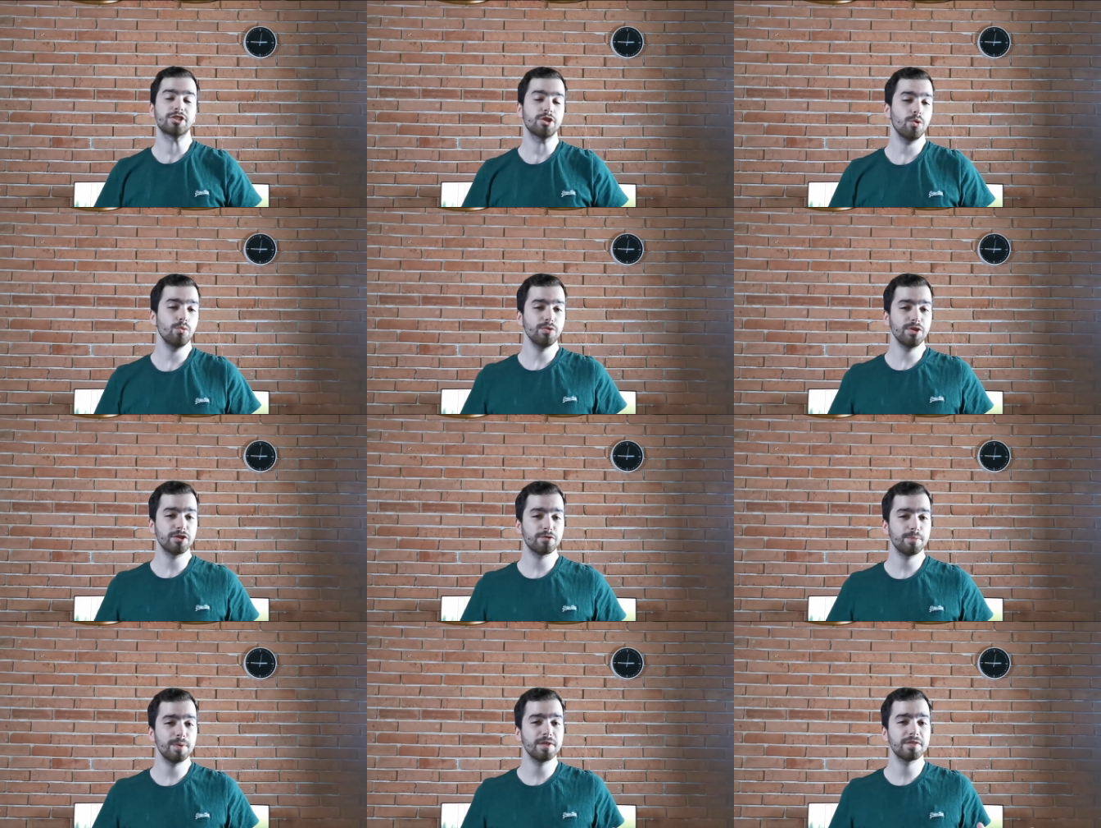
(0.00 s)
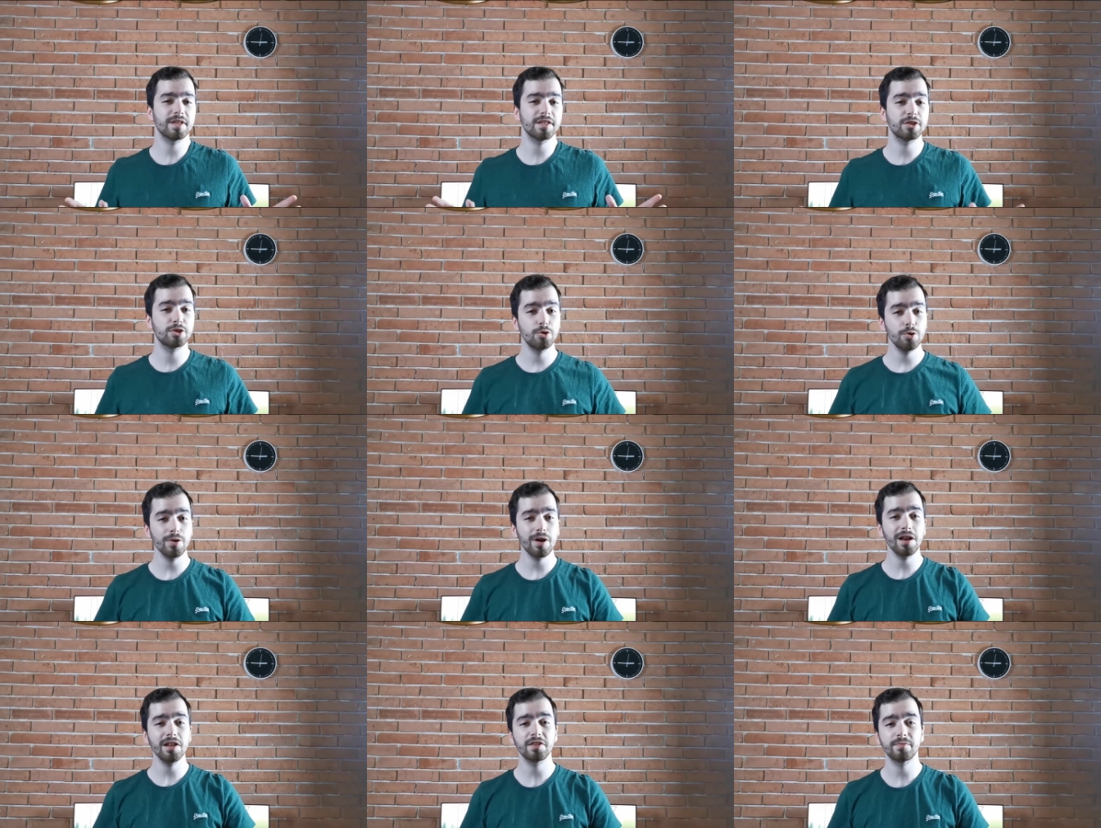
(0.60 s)
So this means that
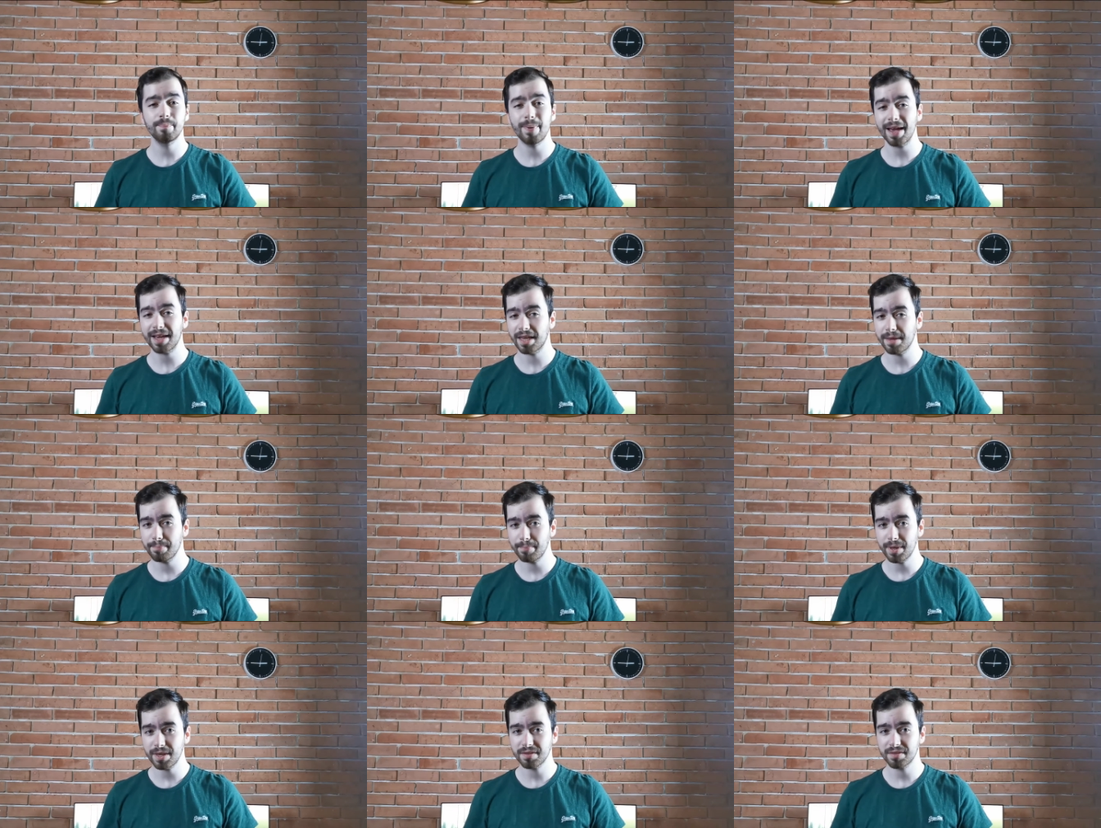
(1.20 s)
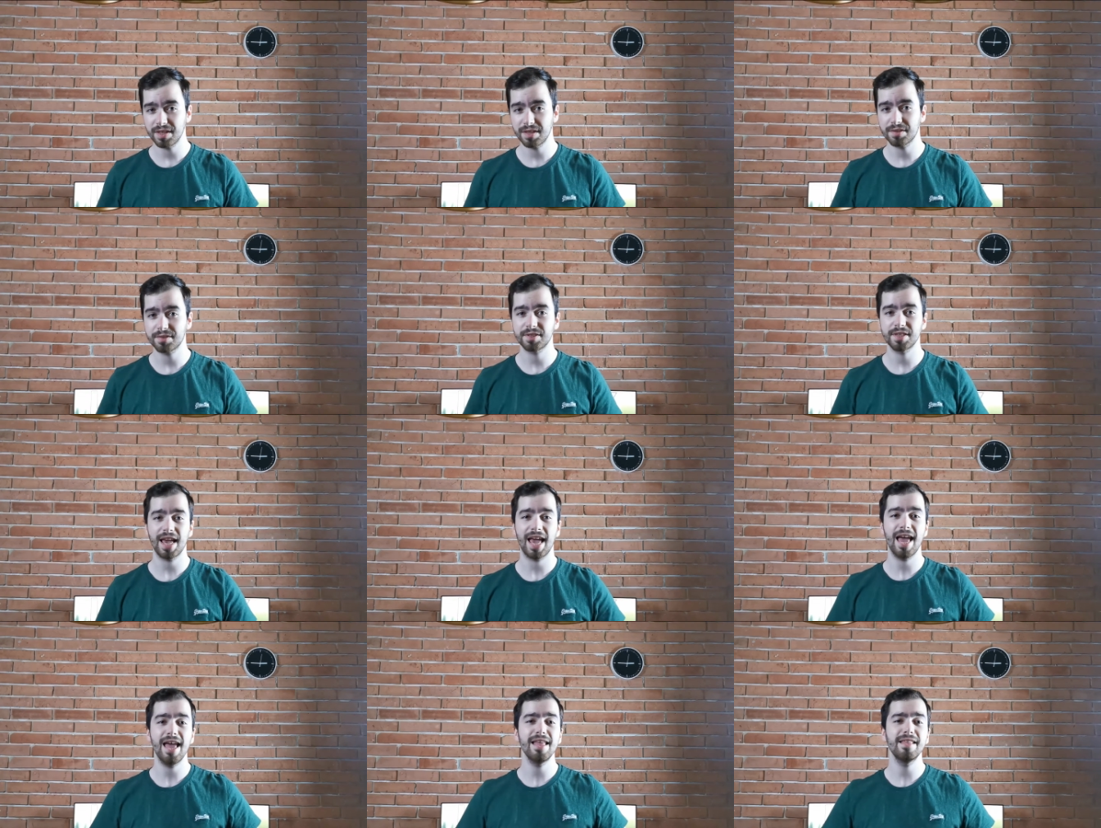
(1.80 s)
Google is back in
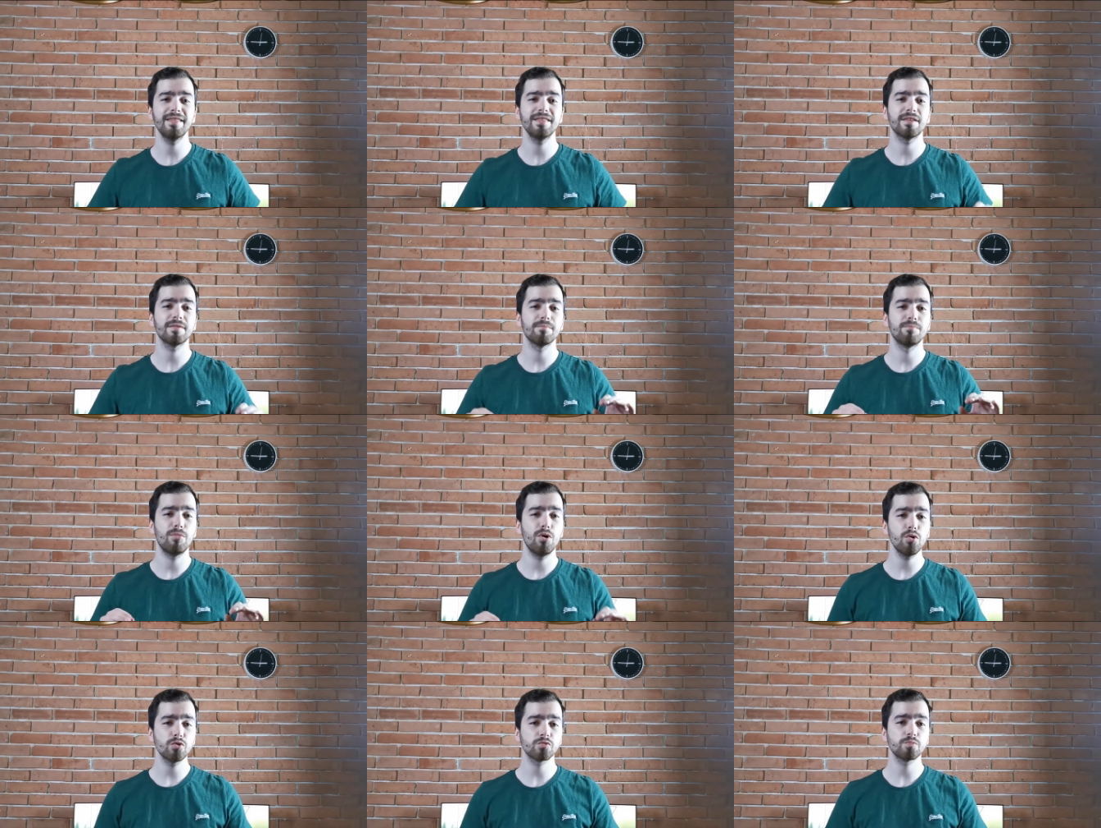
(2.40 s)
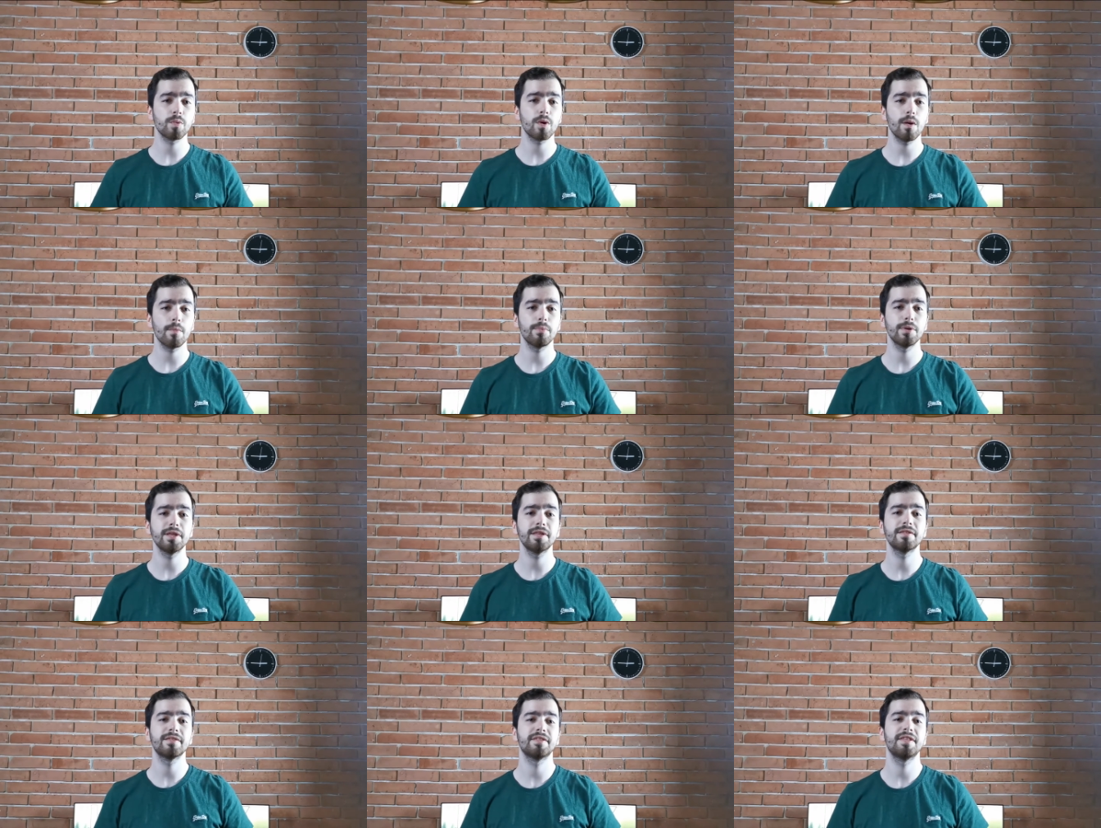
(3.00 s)
business and most
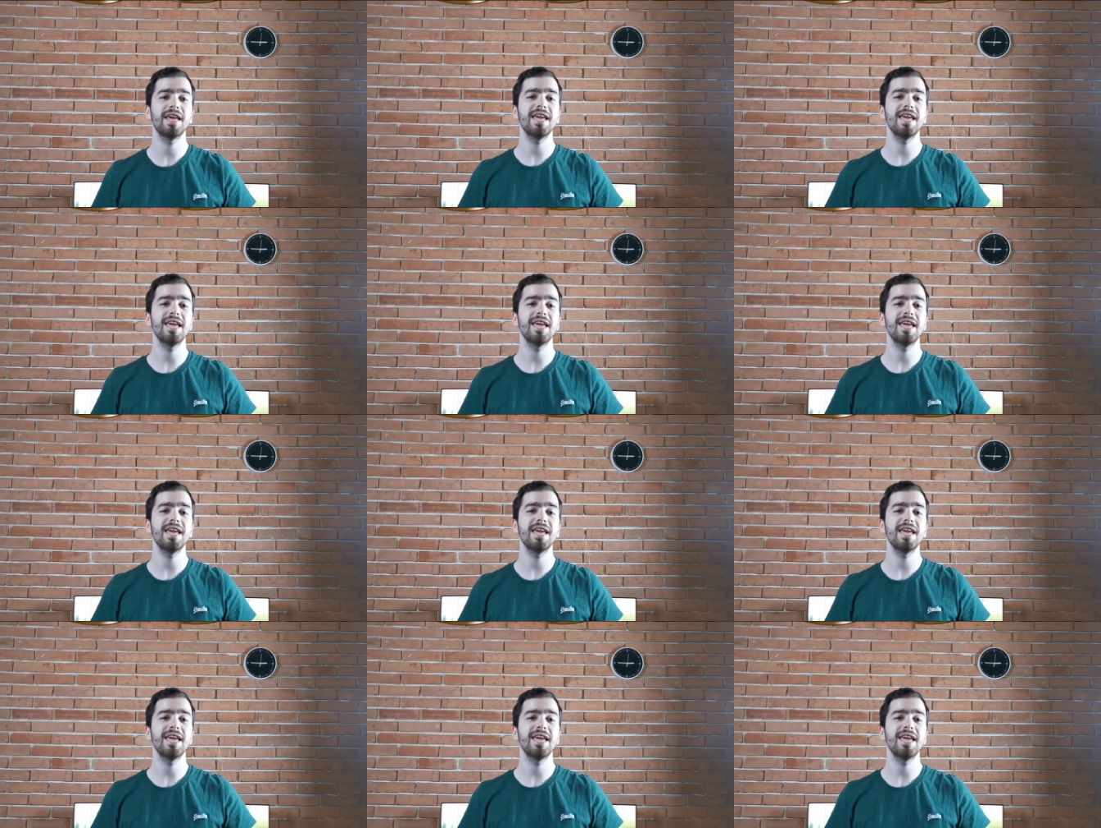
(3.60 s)
probably